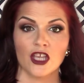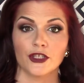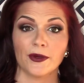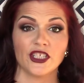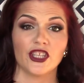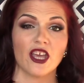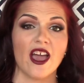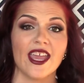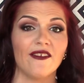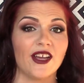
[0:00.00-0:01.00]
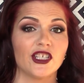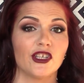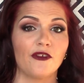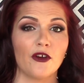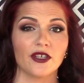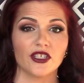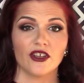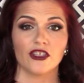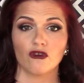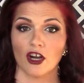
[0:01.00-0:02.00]
So I just thought if I just focused
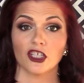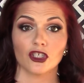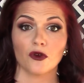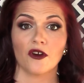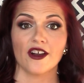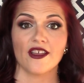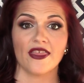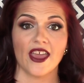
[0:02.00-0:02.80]
on the drugstore,